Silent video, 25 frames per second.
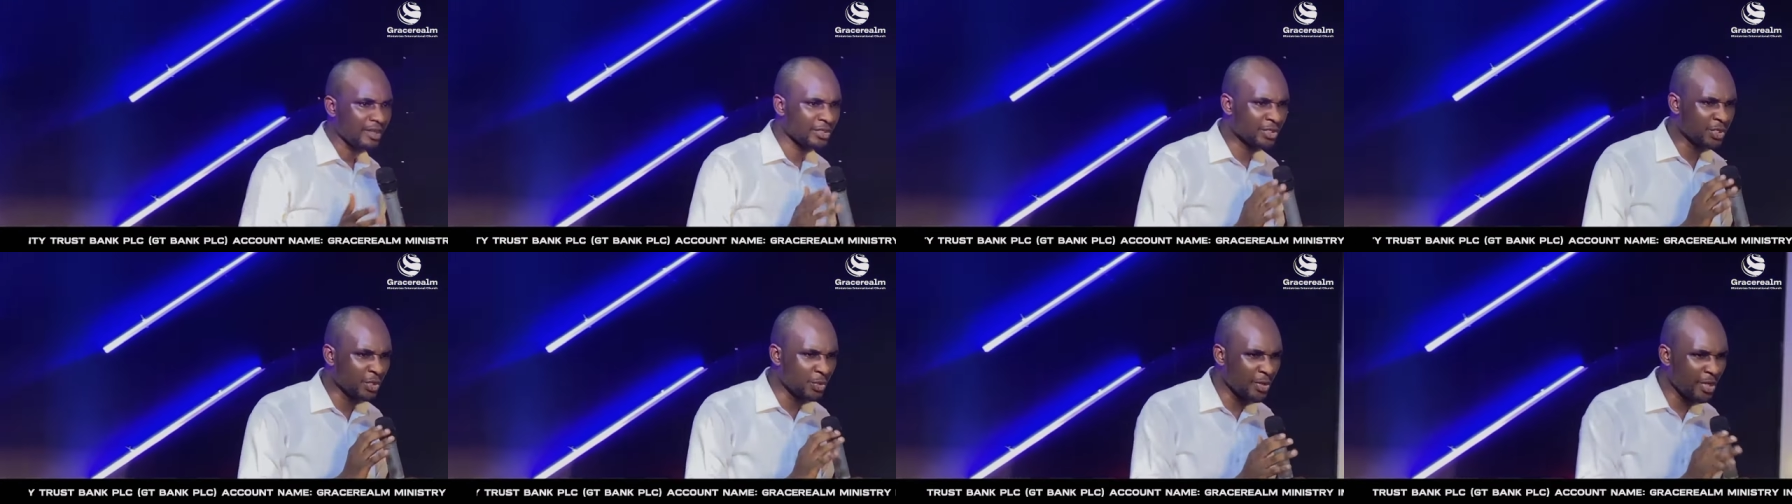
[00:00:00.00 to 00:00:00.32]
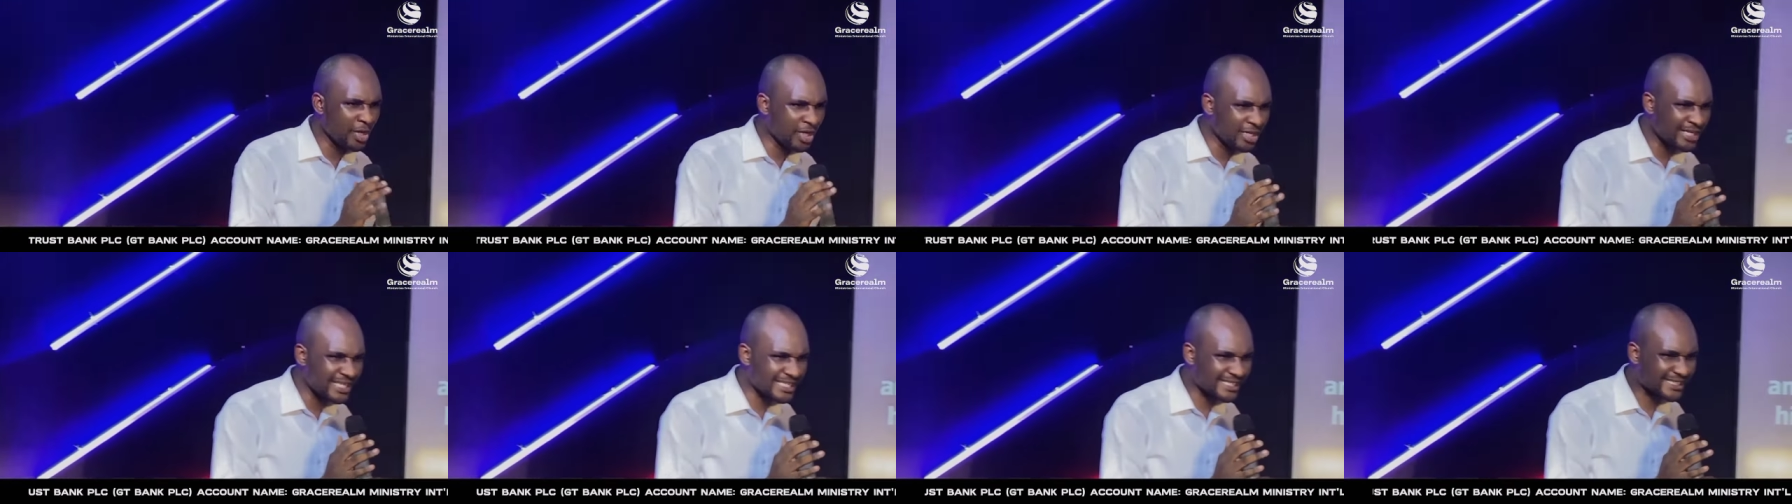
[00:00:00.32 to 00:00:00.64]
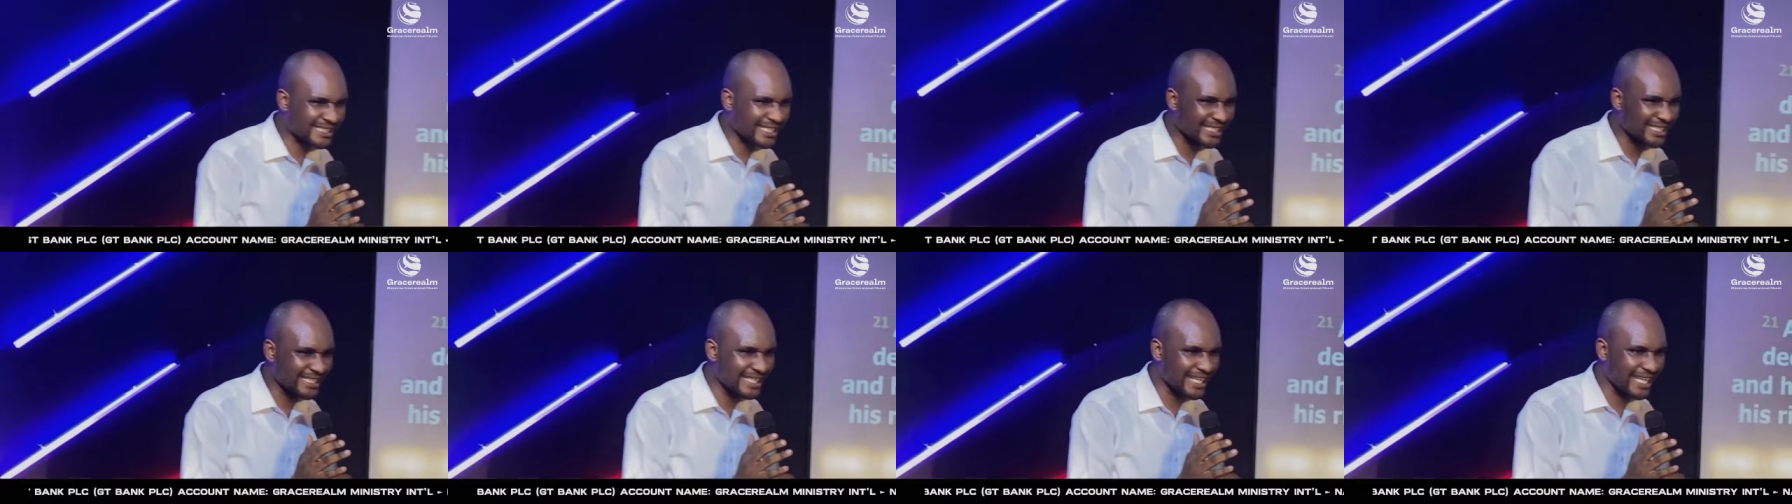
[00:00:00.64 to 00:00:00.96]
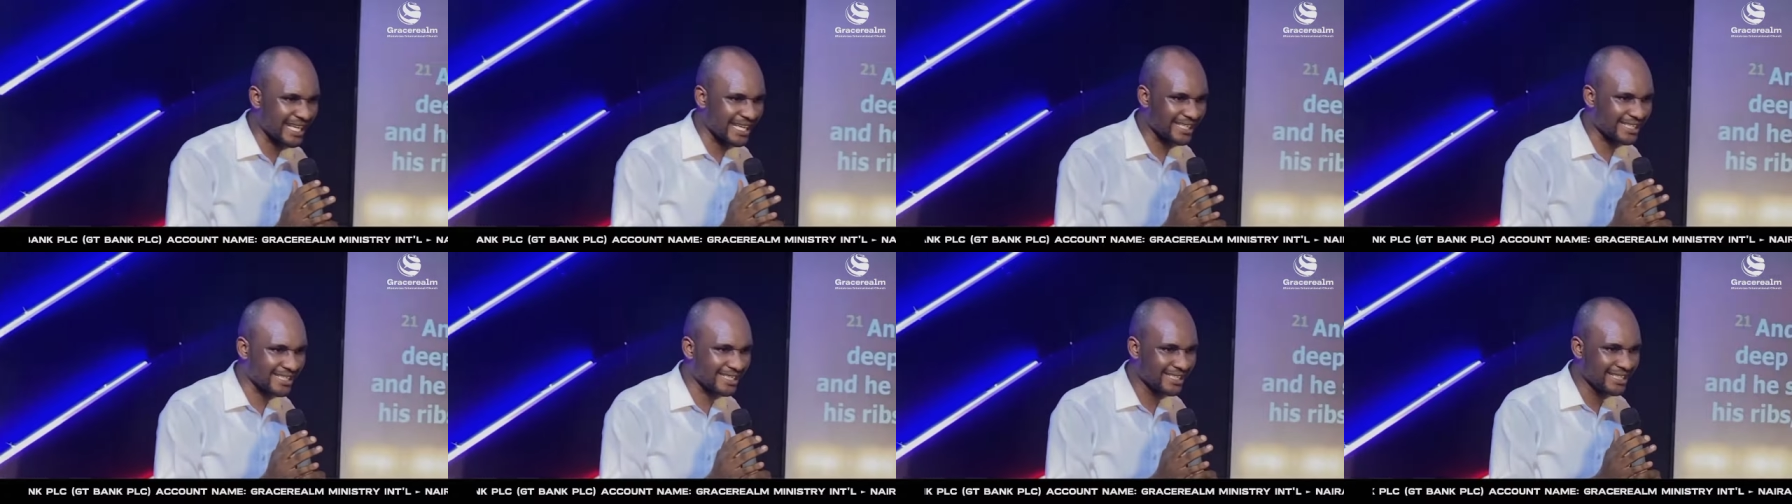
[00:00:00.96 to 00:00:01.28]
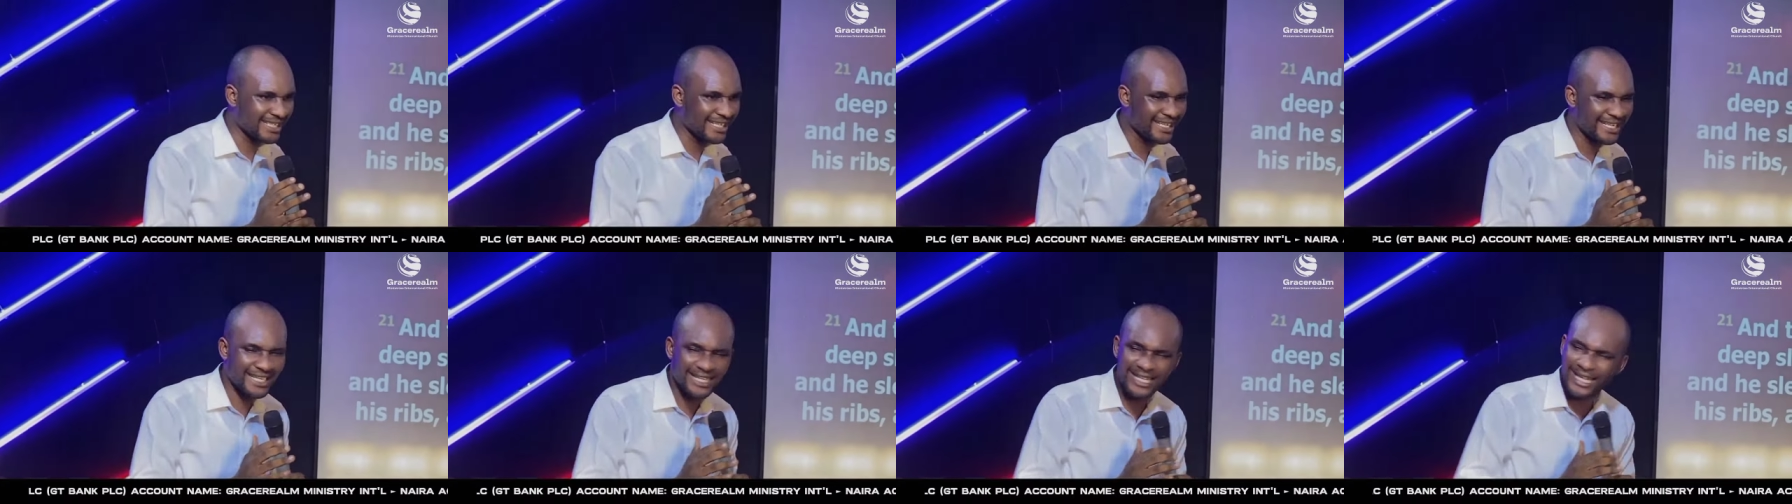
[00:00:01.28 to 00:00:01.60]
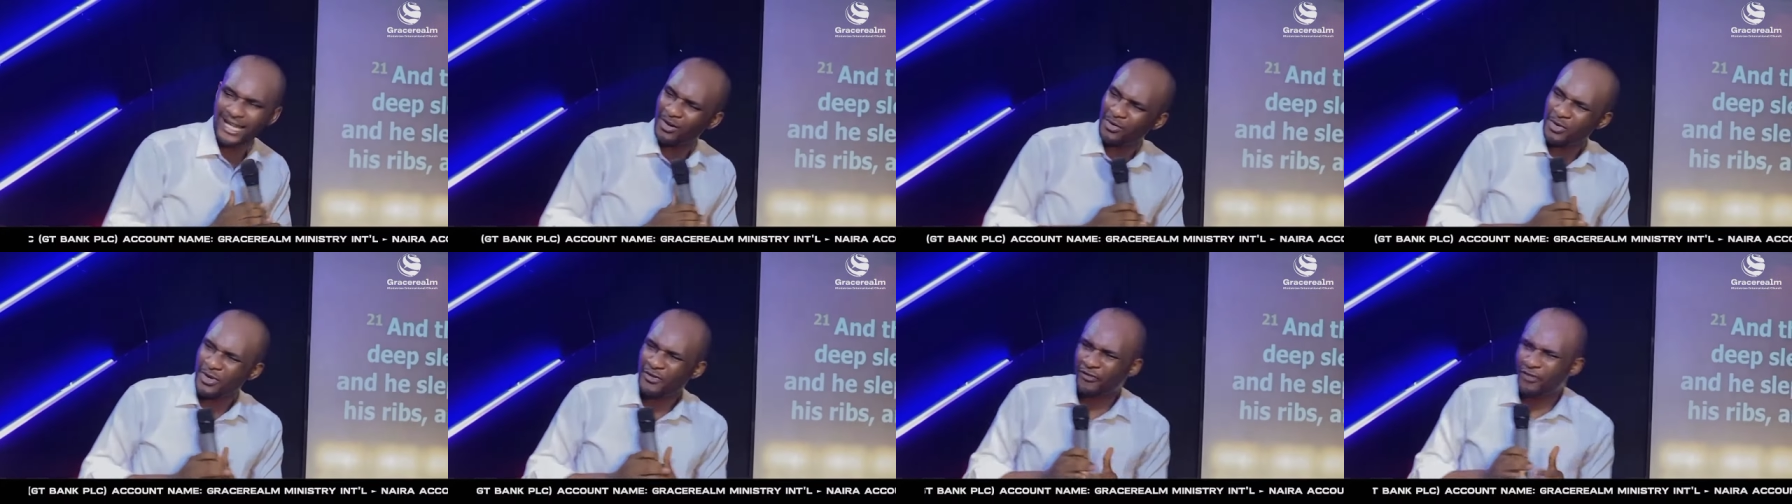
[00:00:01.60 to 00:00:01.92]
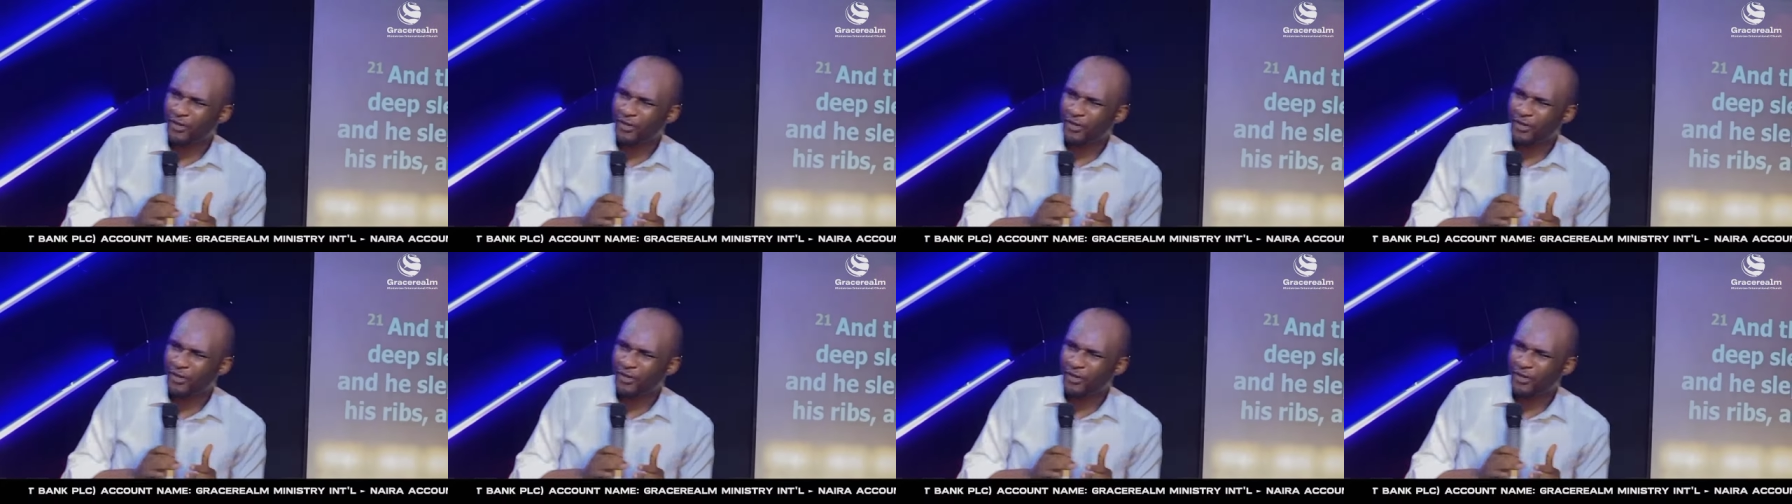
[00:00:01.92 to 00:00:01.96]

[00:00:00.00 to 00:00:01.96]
Do we understand that? Are we